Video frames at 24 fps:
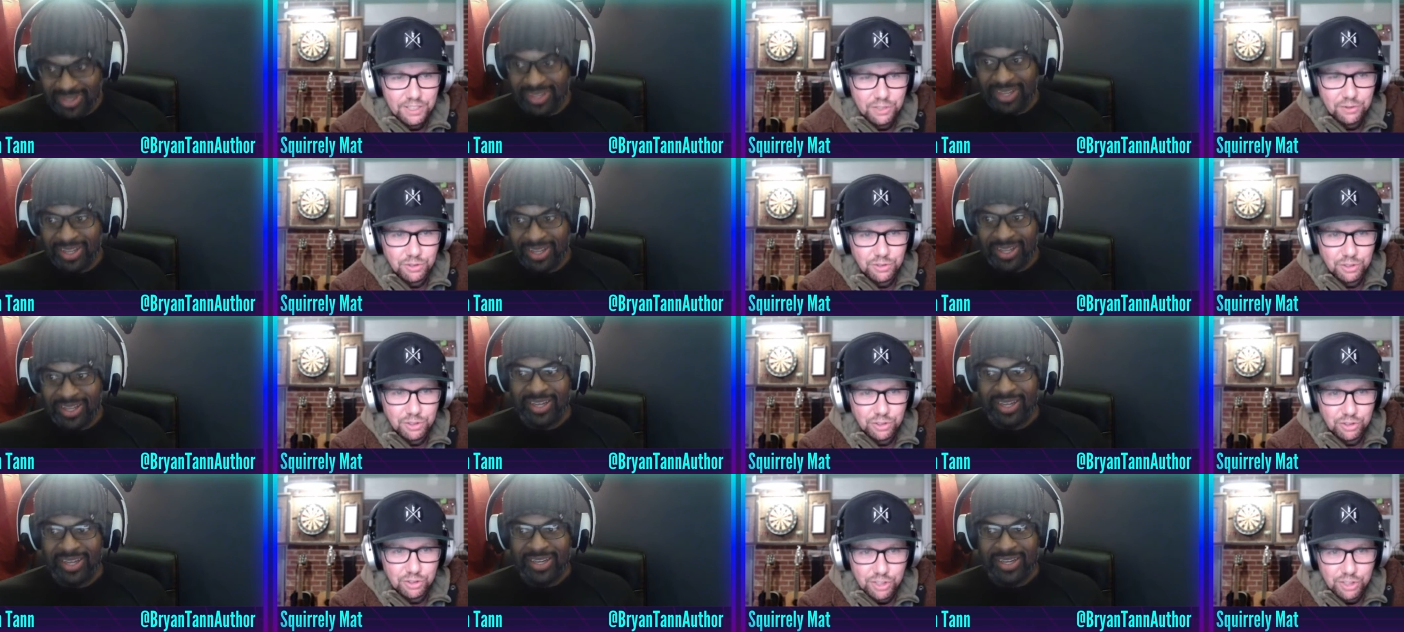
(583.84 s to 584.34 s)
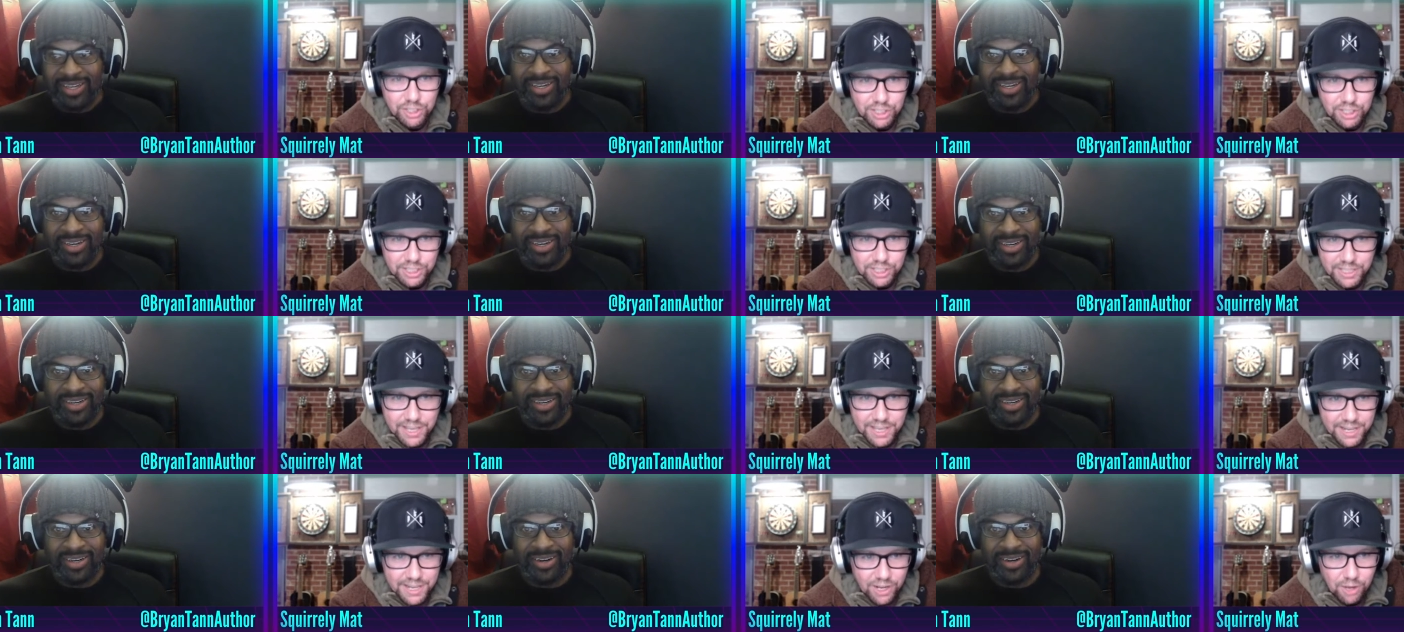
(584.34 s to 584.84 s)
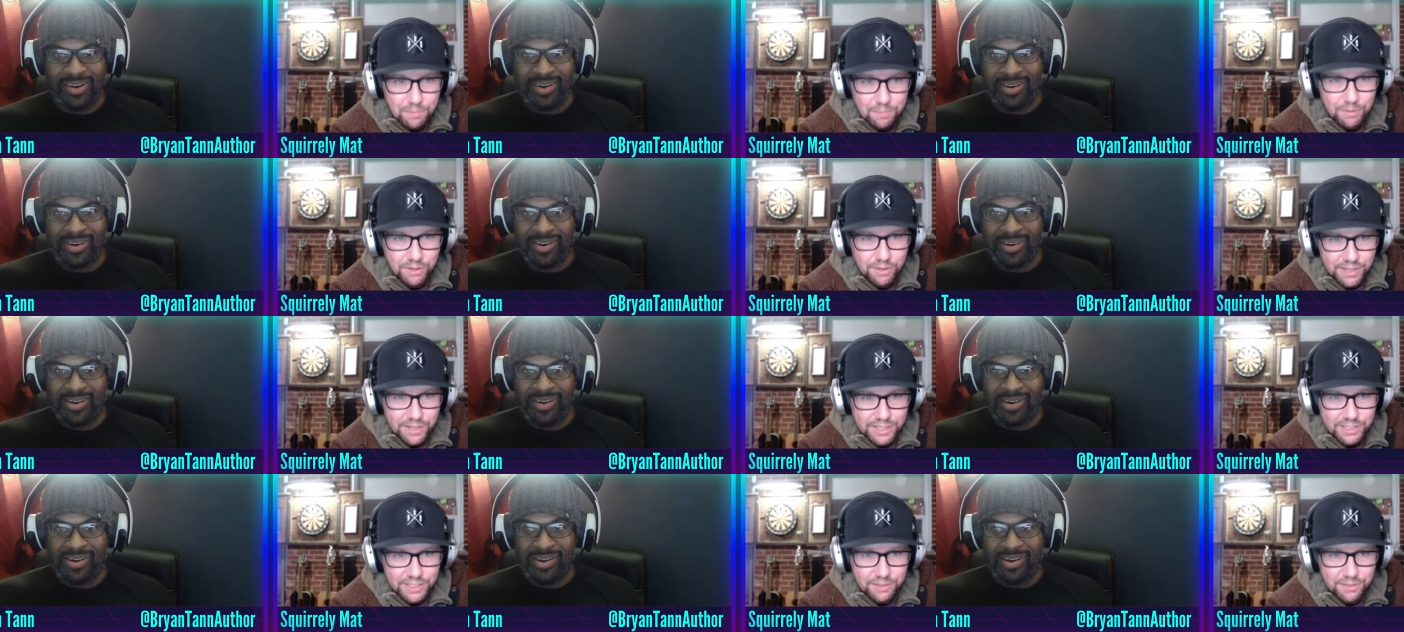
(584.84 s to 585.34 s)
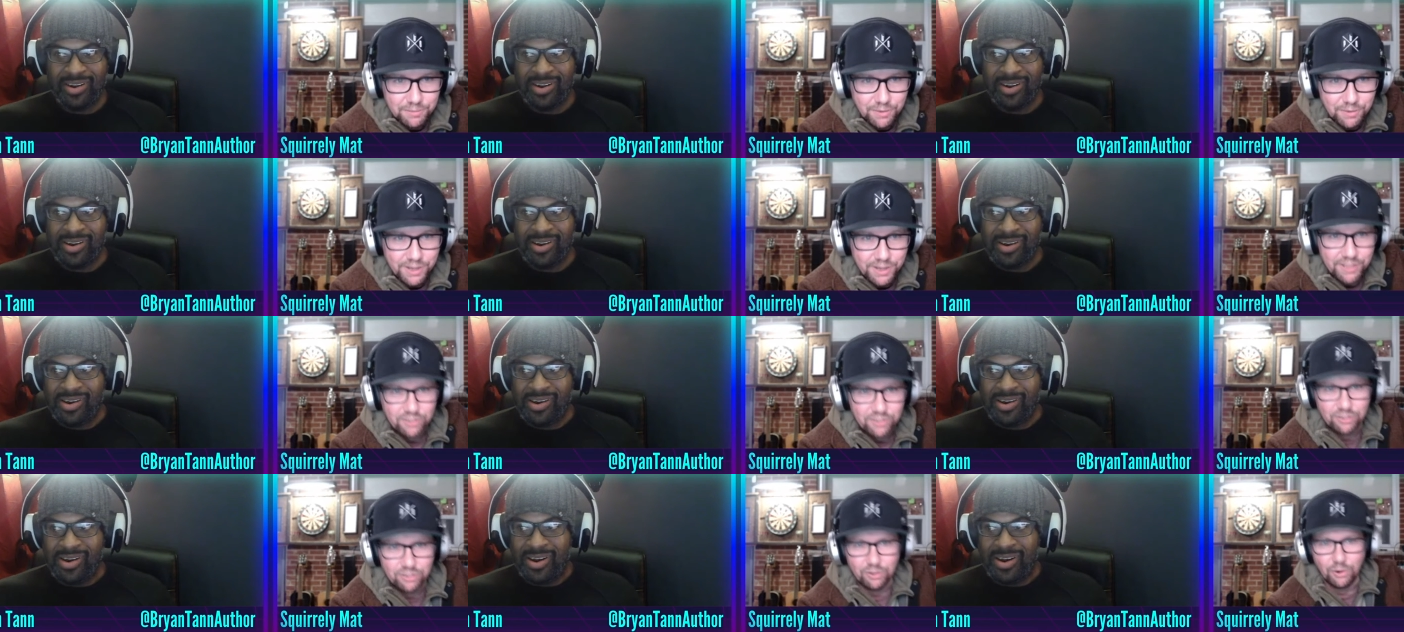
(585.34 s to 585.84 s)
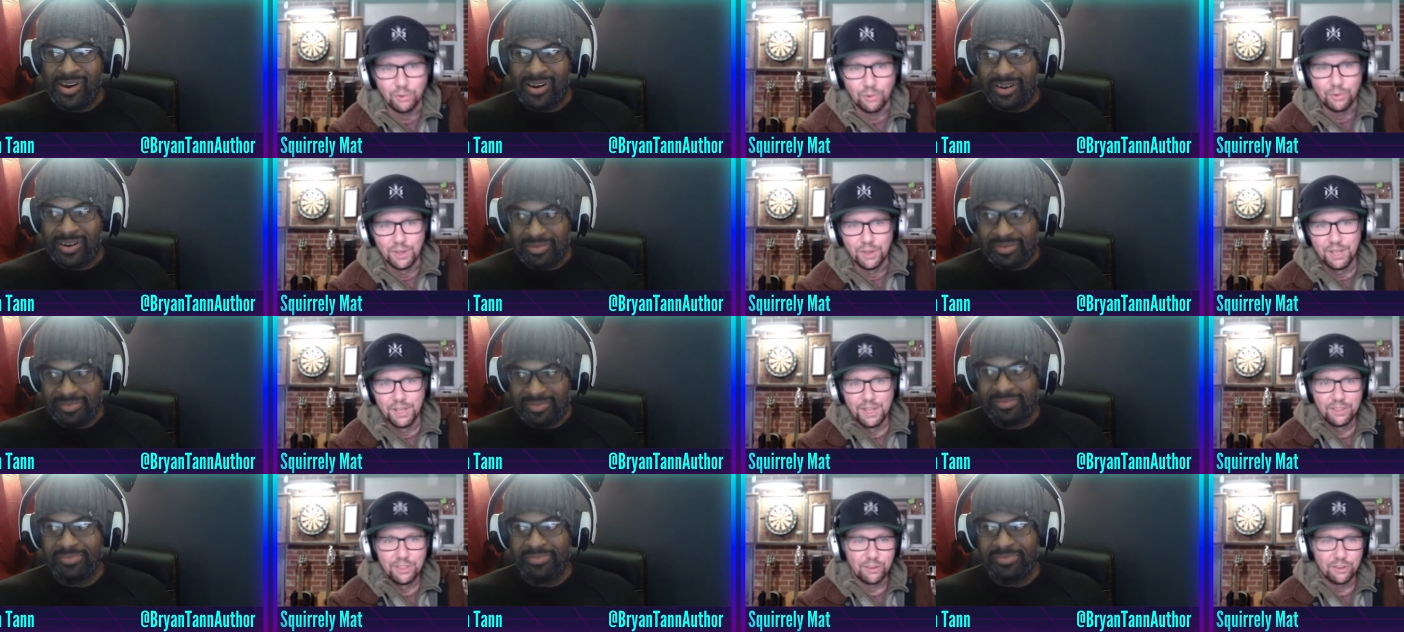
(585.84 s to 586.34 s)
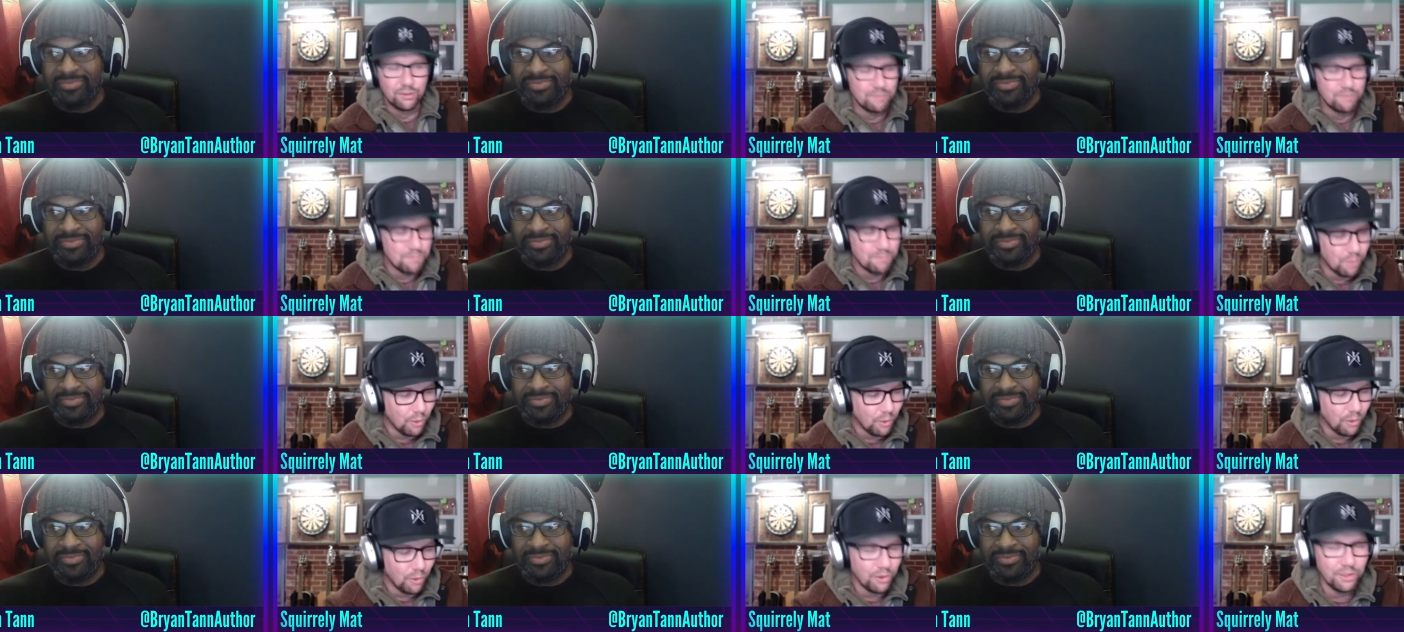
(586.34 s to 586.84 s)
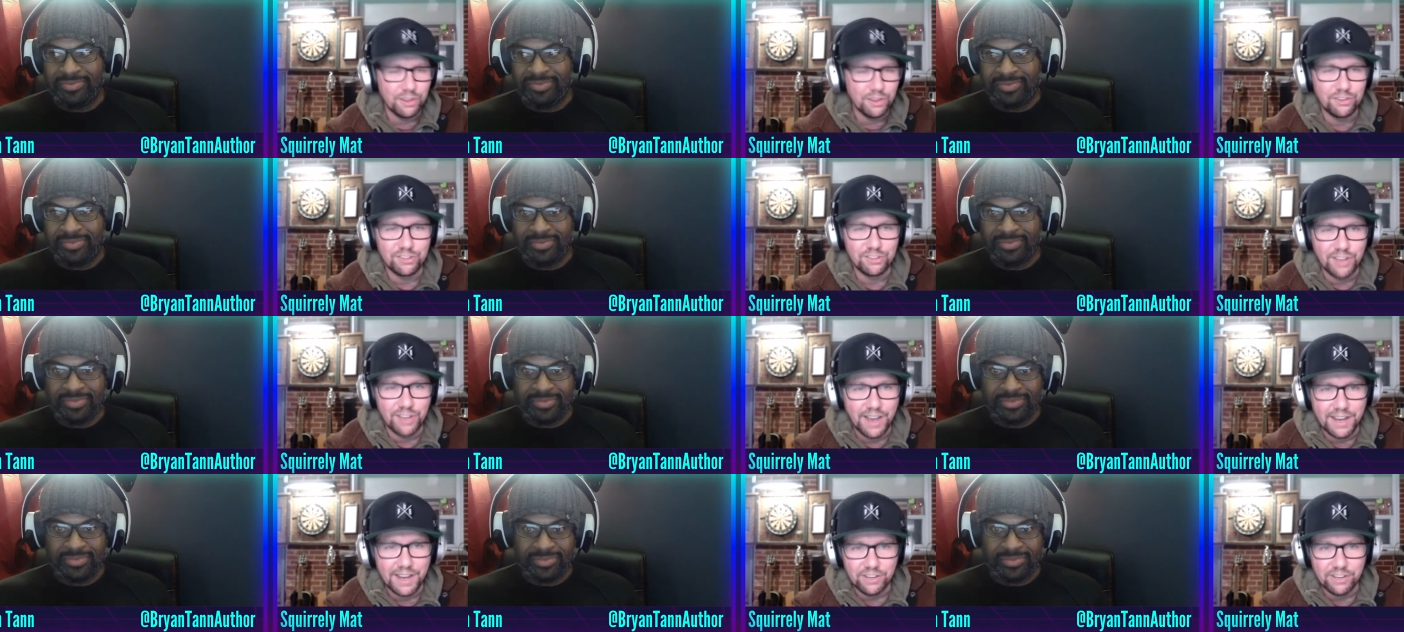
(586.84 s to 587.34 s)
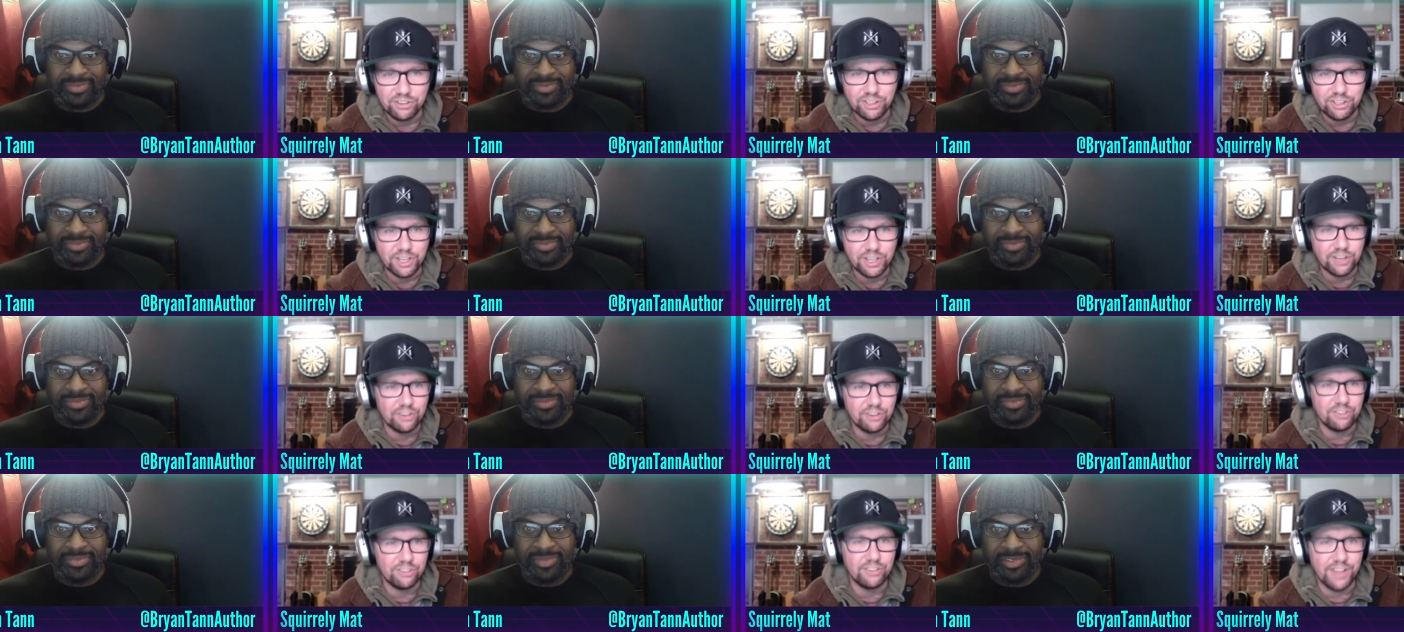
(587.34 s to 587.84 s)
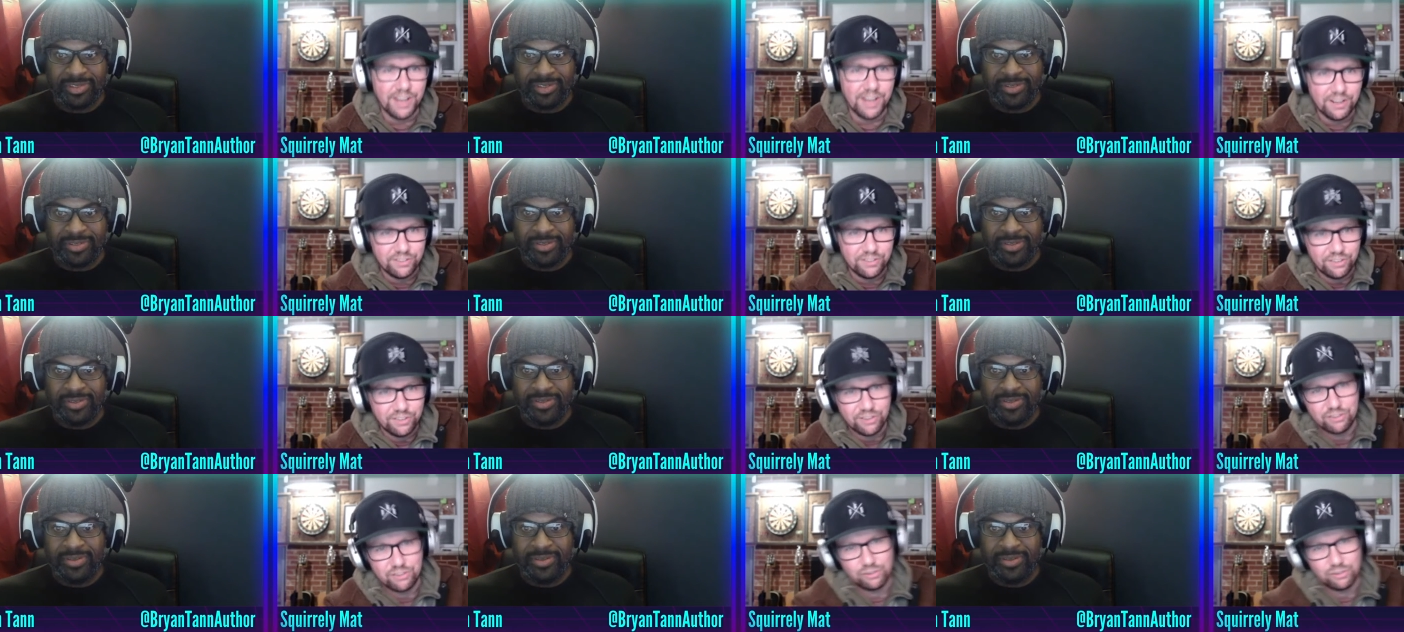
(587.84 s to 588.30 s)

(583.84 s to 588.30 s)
Speaker 1: you, you you can't help but like him, right? So there's more to this guy, and she understands the